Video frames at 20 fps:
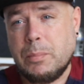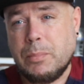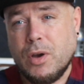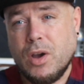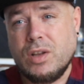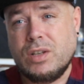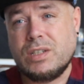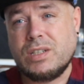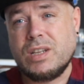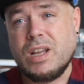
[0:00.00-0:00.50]

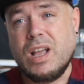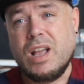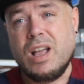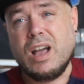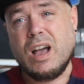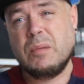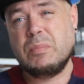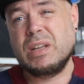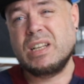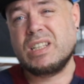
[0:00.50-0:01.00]
points.
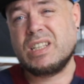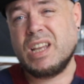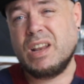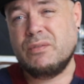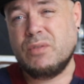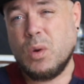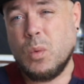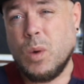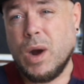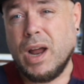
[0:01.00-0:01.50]
I've been
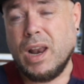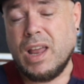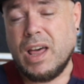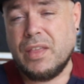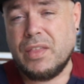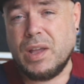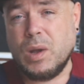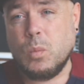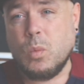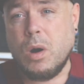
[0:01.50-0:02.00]
saying for a while that
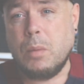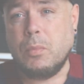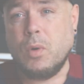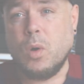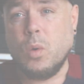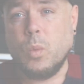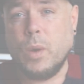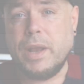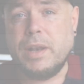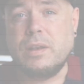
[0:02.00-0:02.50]
I think one
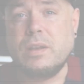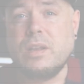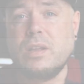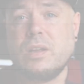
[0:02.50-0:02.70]
more win